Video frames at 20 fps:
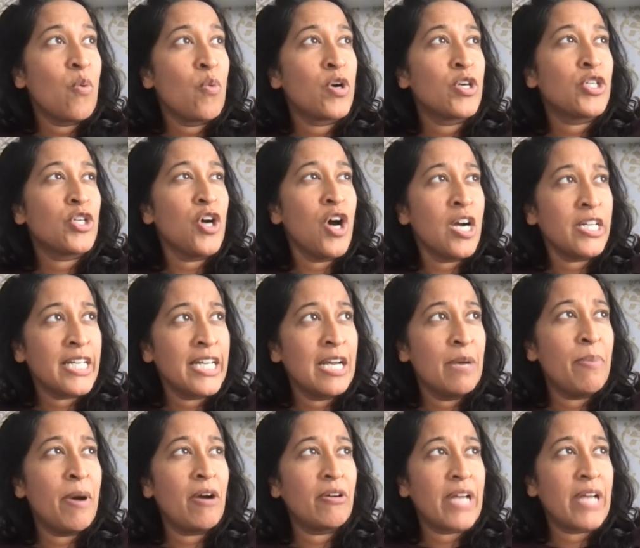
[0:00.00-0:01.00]
we're talking
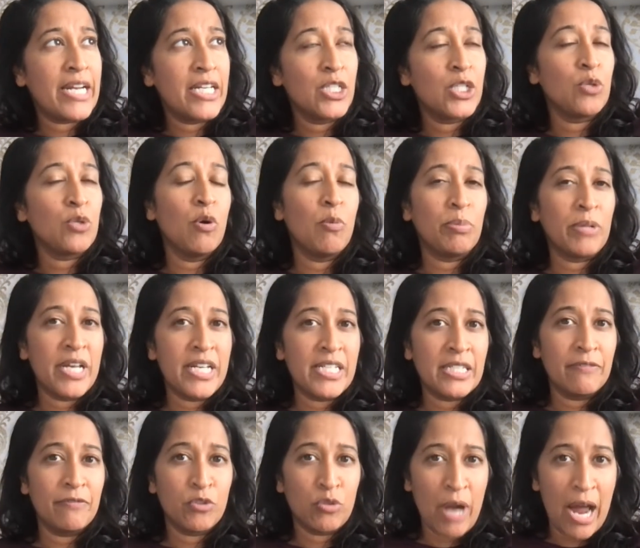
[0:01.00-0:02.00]
about getting to a
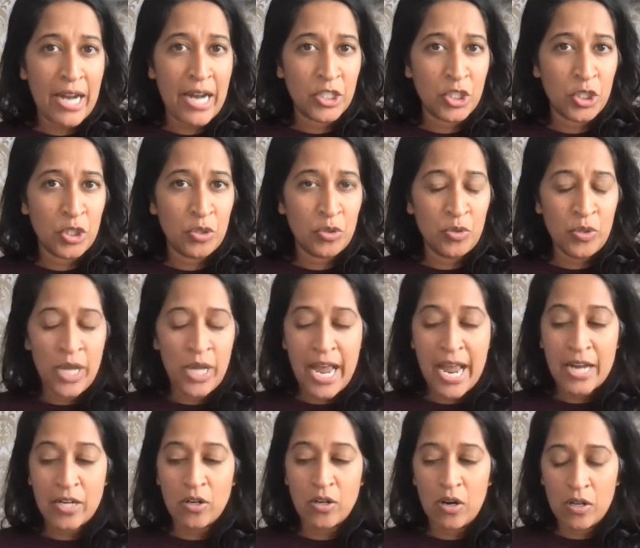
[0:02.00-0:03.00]
place of gratitude
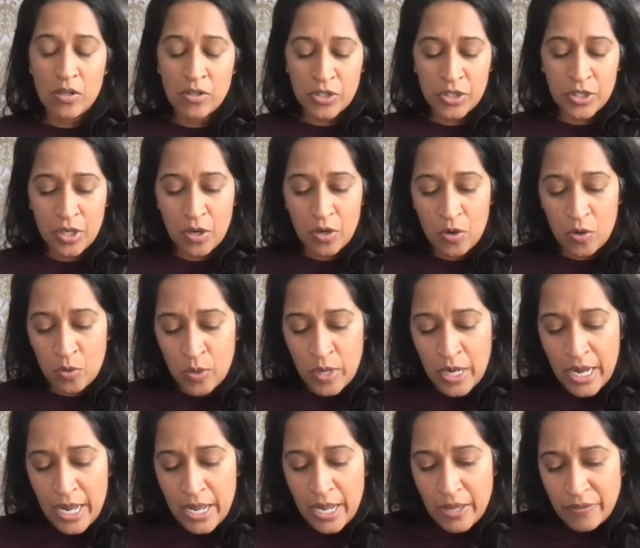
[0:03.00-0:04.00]
and also